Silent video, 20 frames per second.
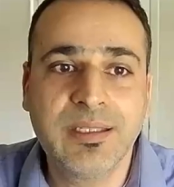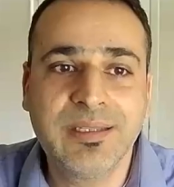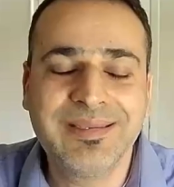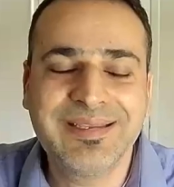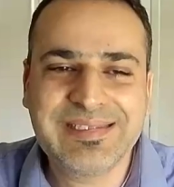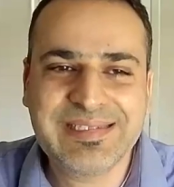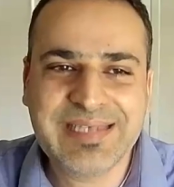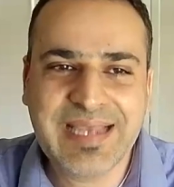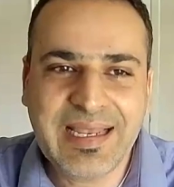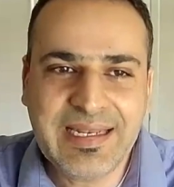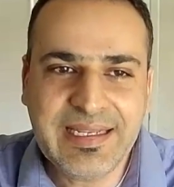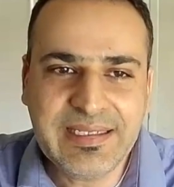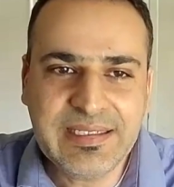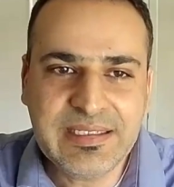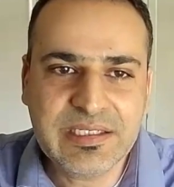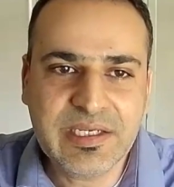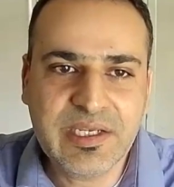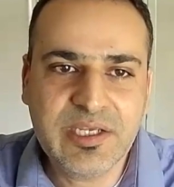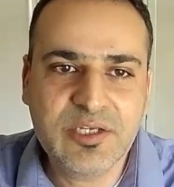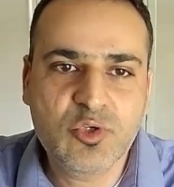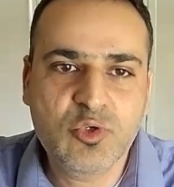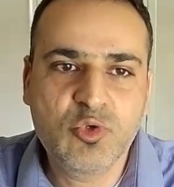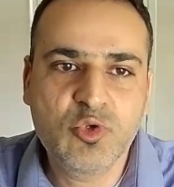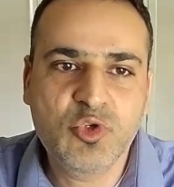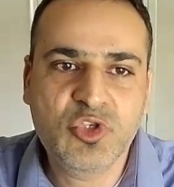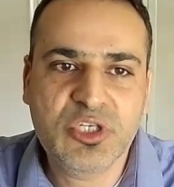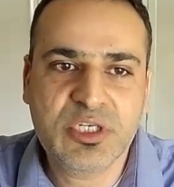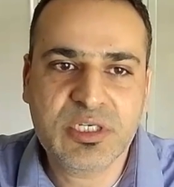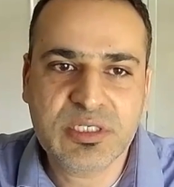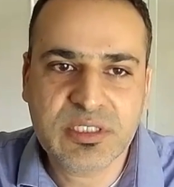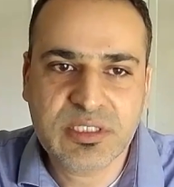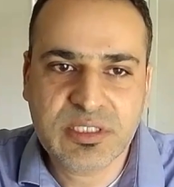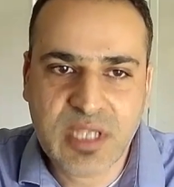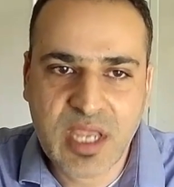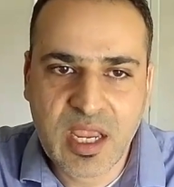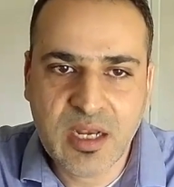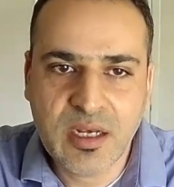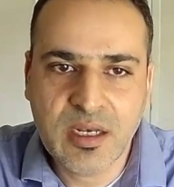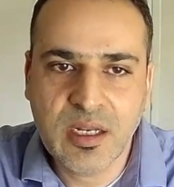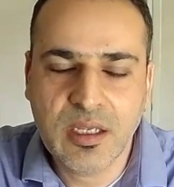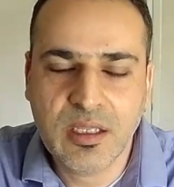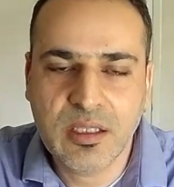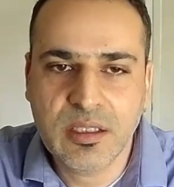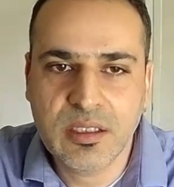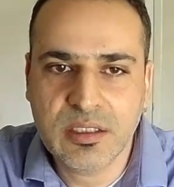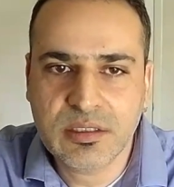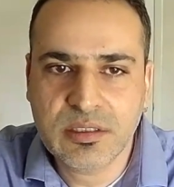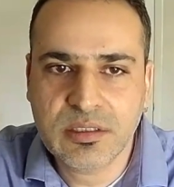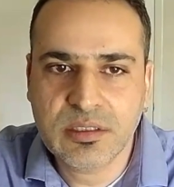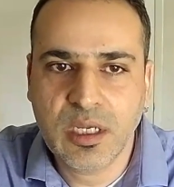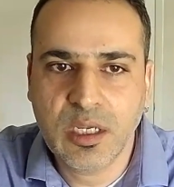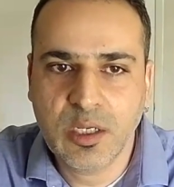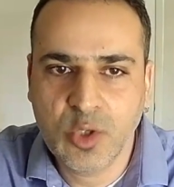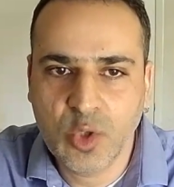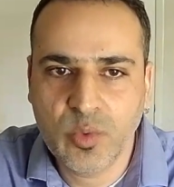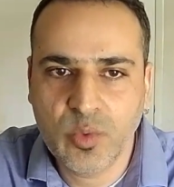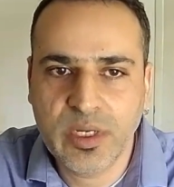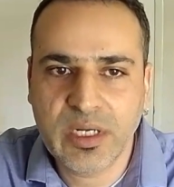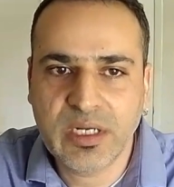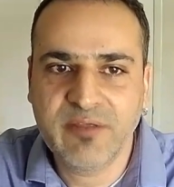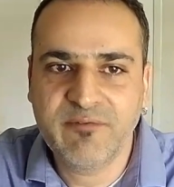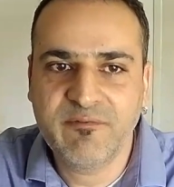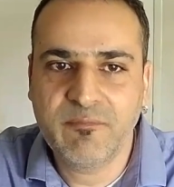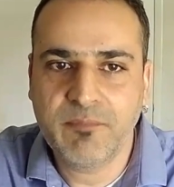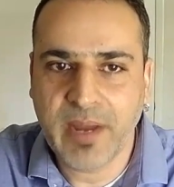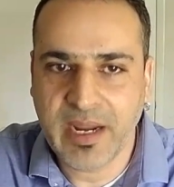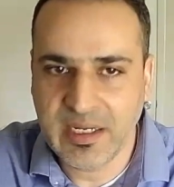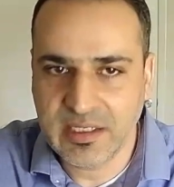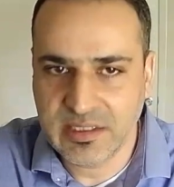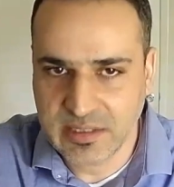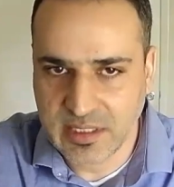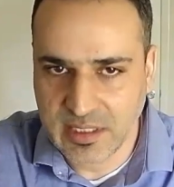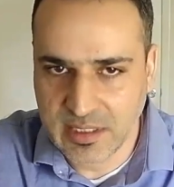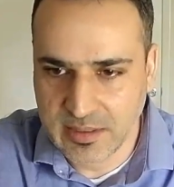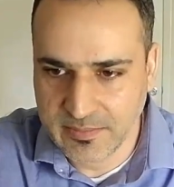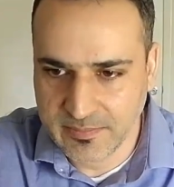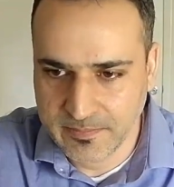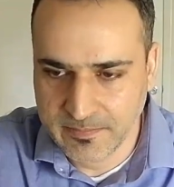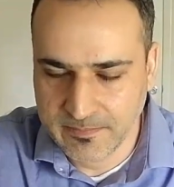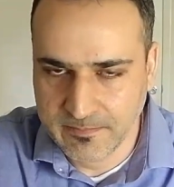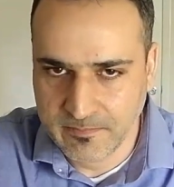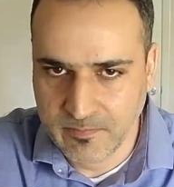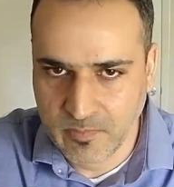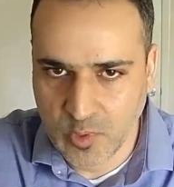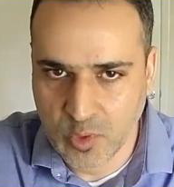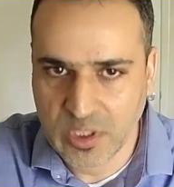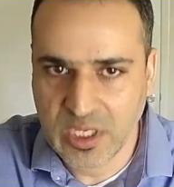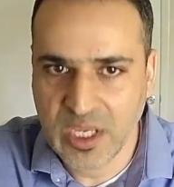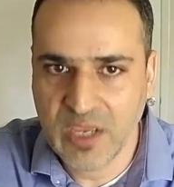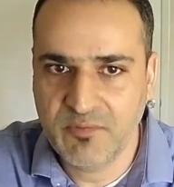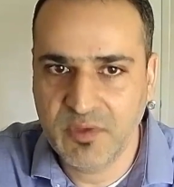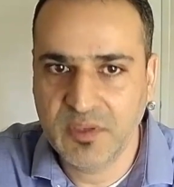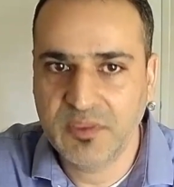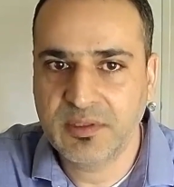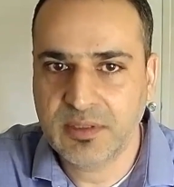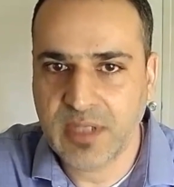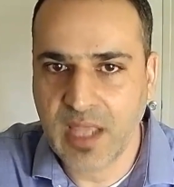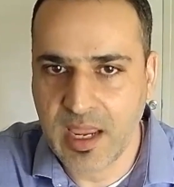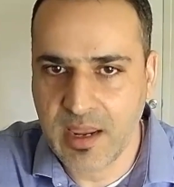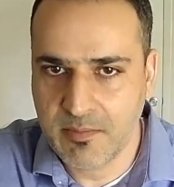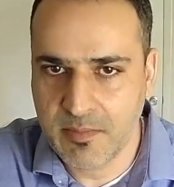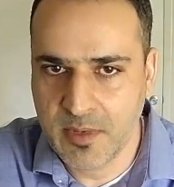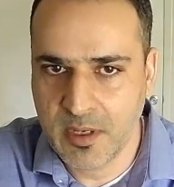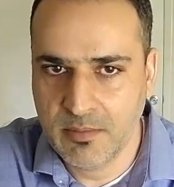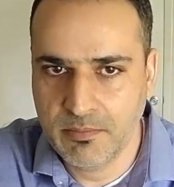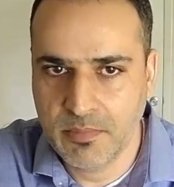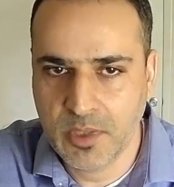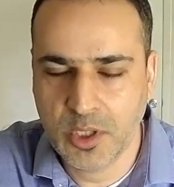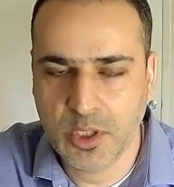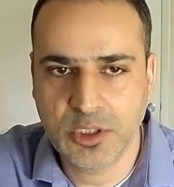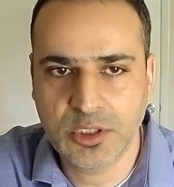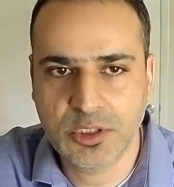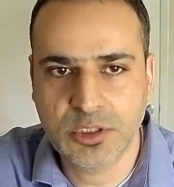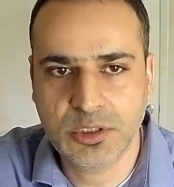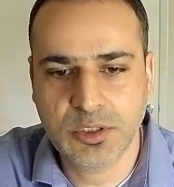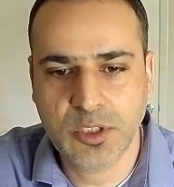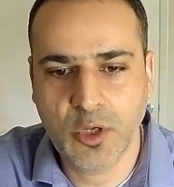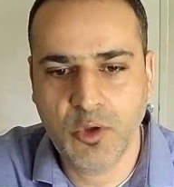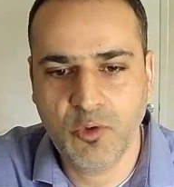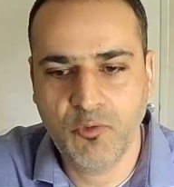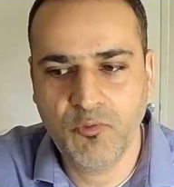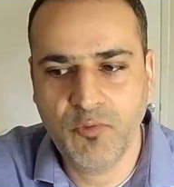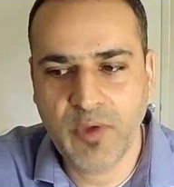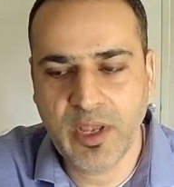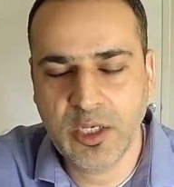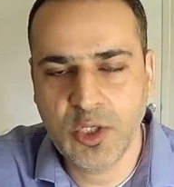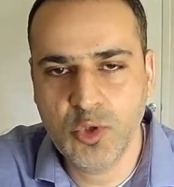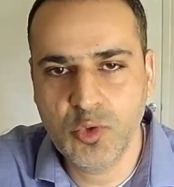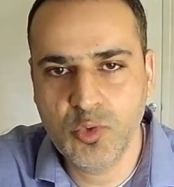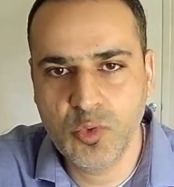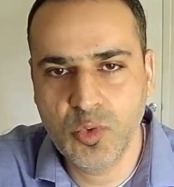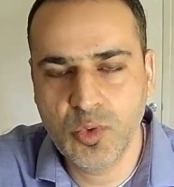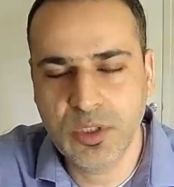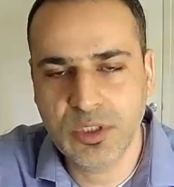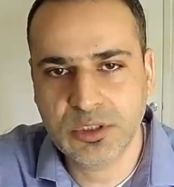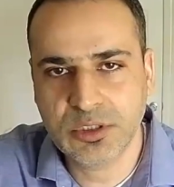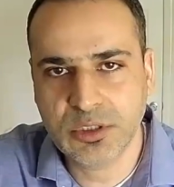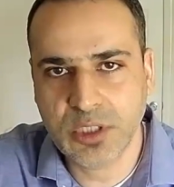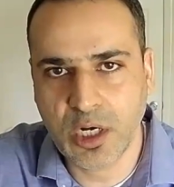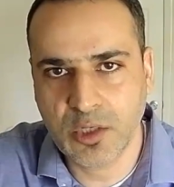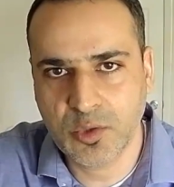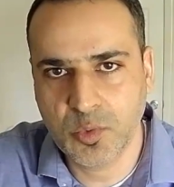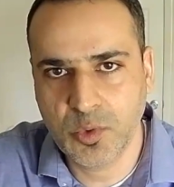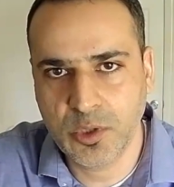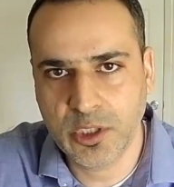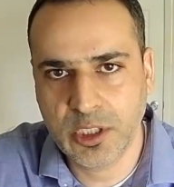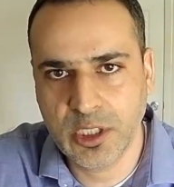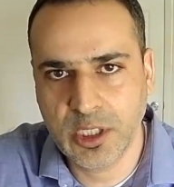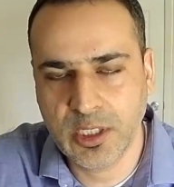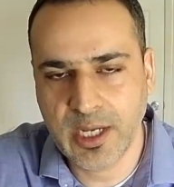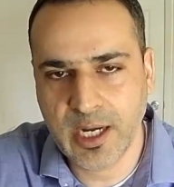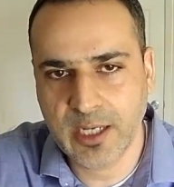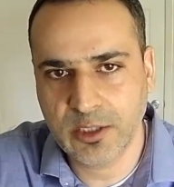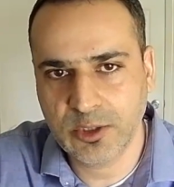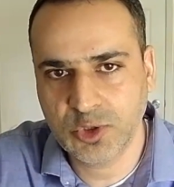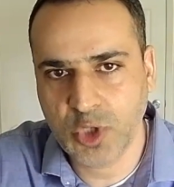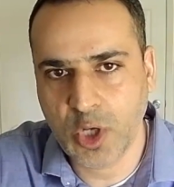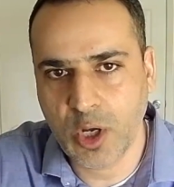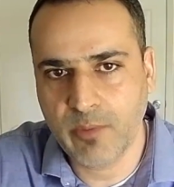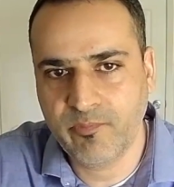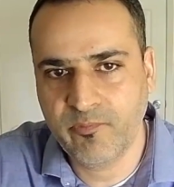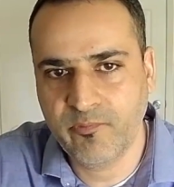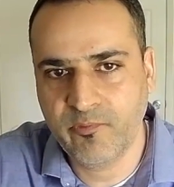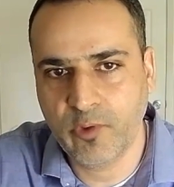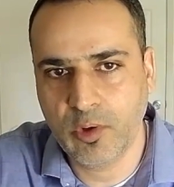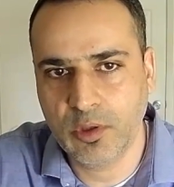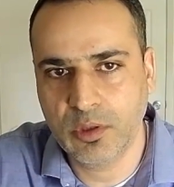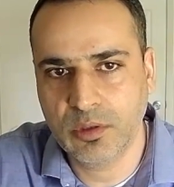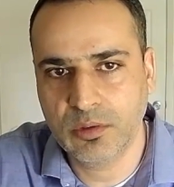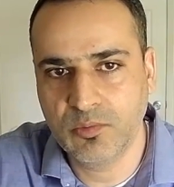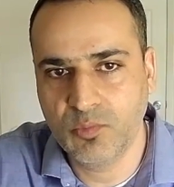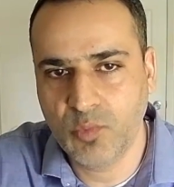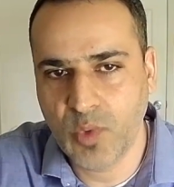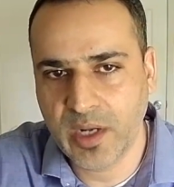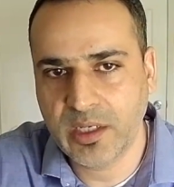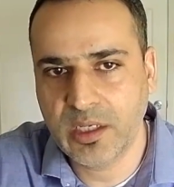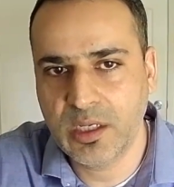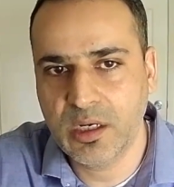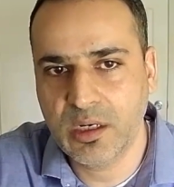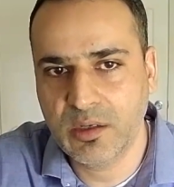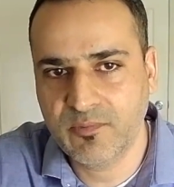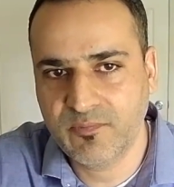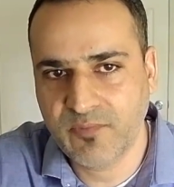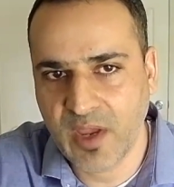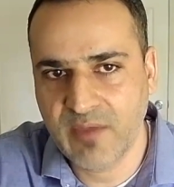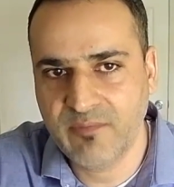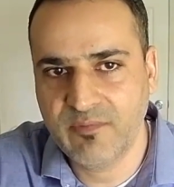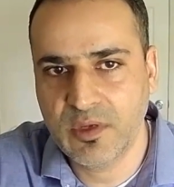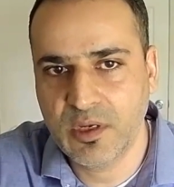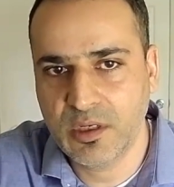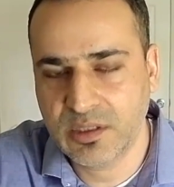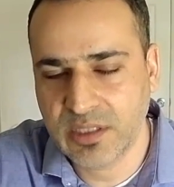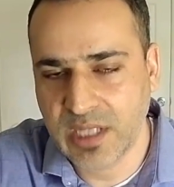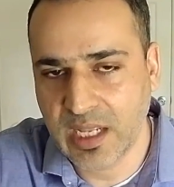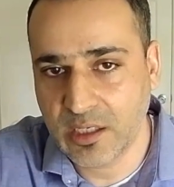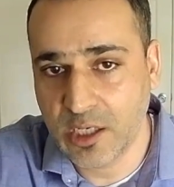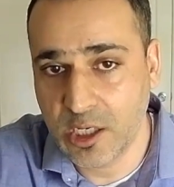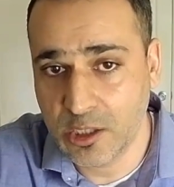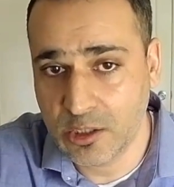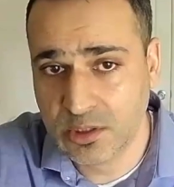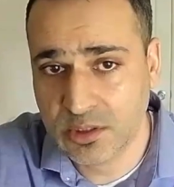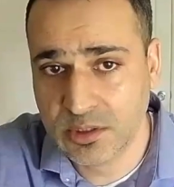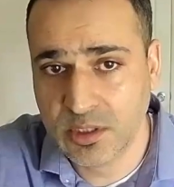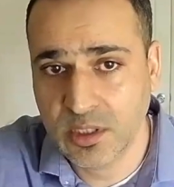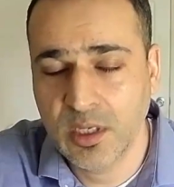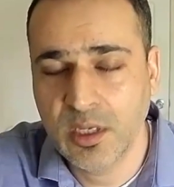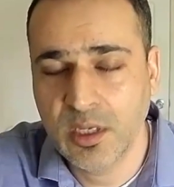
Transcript: The challenge is to sustain this innovative mindset, okay, with time. Because when you start working at a job for 1 year, 5 years, 10 years,